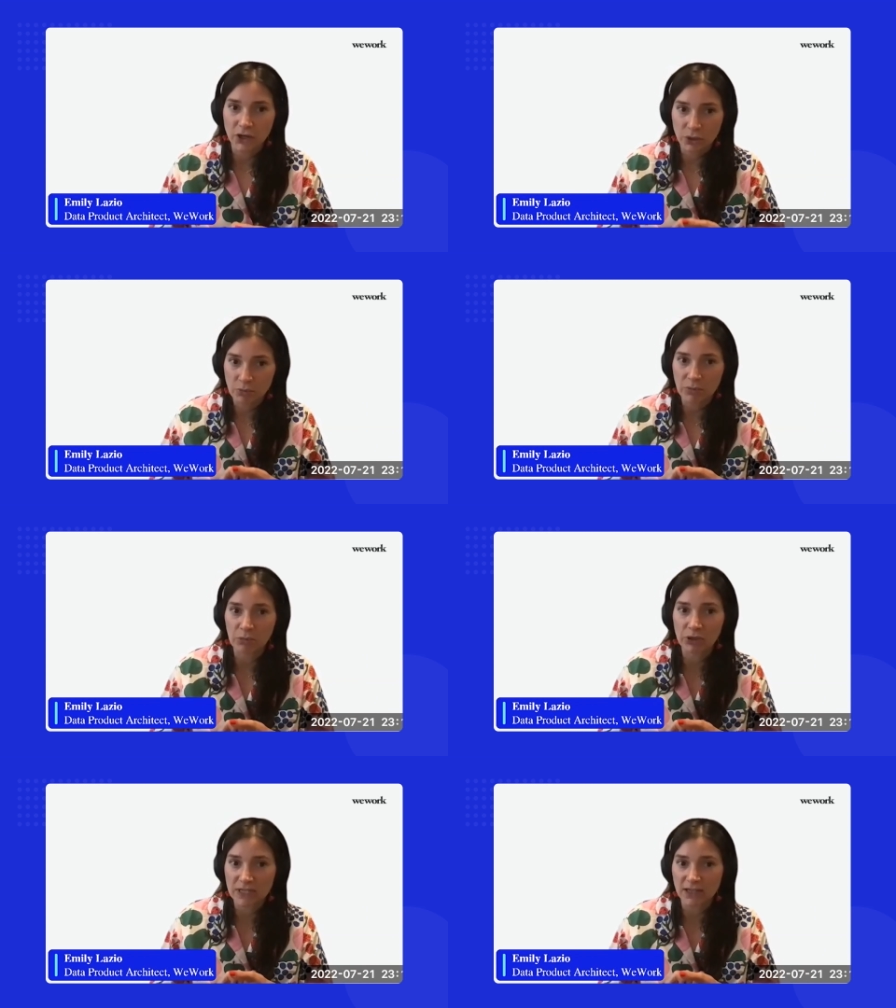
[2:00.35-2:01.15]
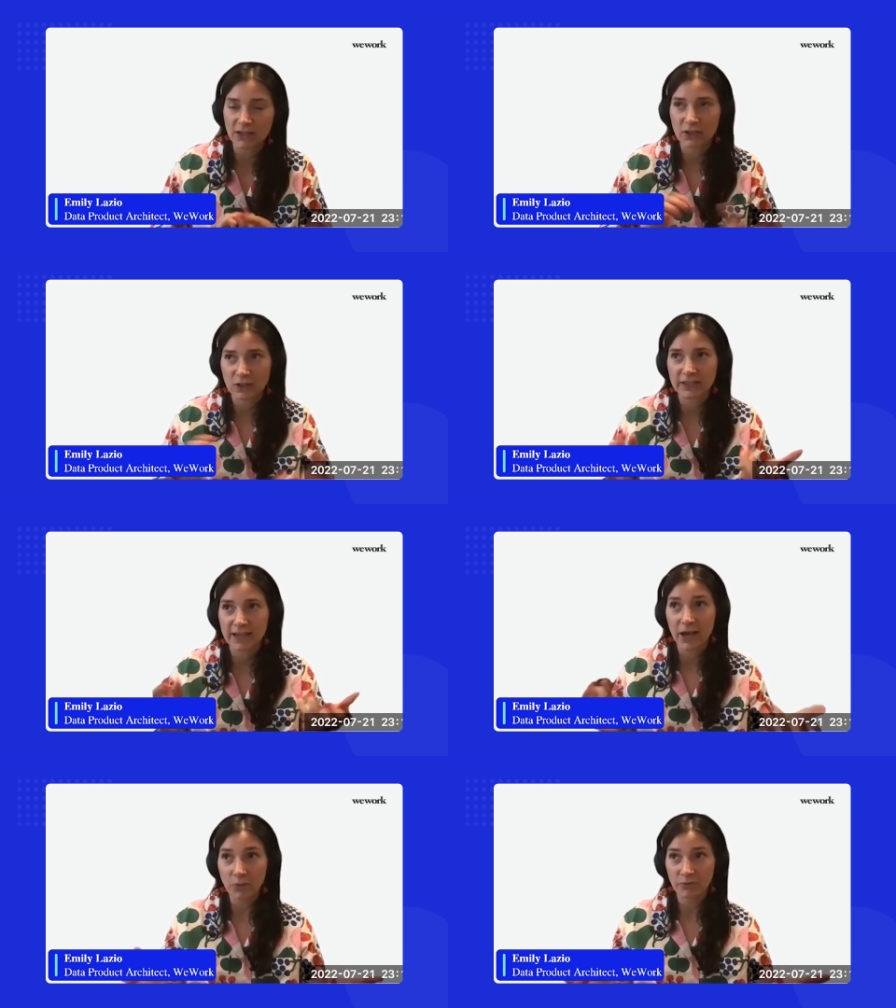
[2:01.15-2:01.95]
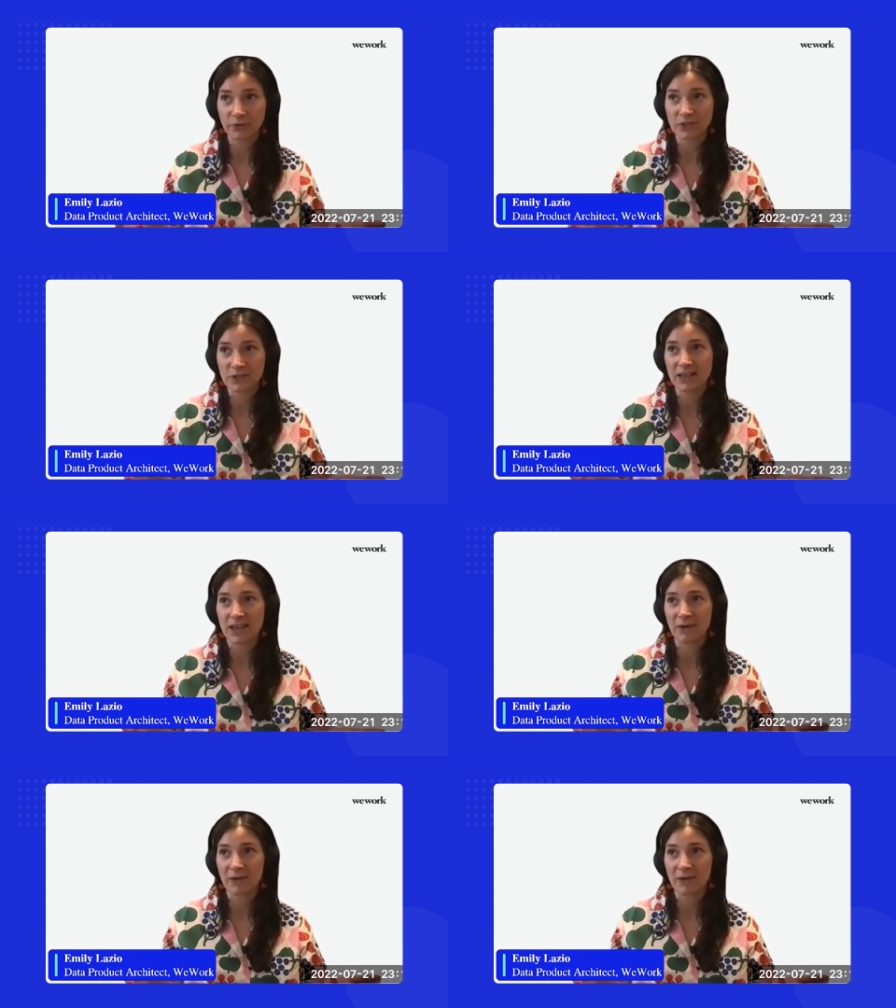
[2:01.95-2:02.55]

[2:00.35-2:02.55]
could be particularly helpful to